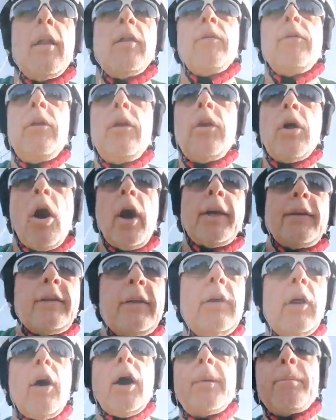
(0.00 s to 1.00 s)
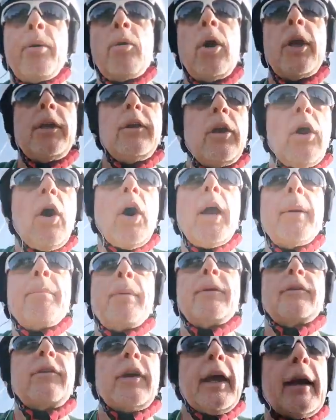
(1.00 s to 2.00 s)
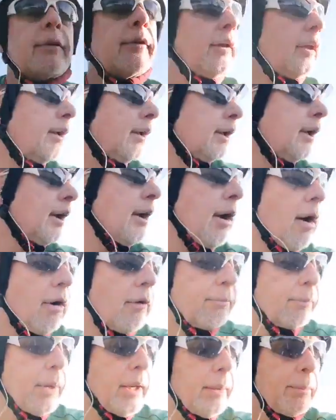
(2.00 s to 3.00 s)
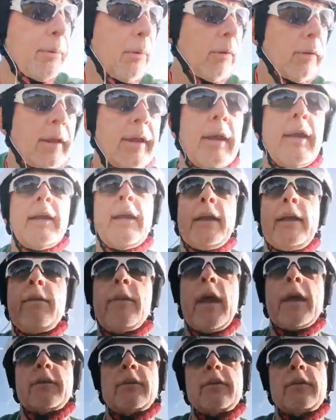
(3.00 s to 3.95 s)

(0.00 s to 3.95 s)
99.9% of people in that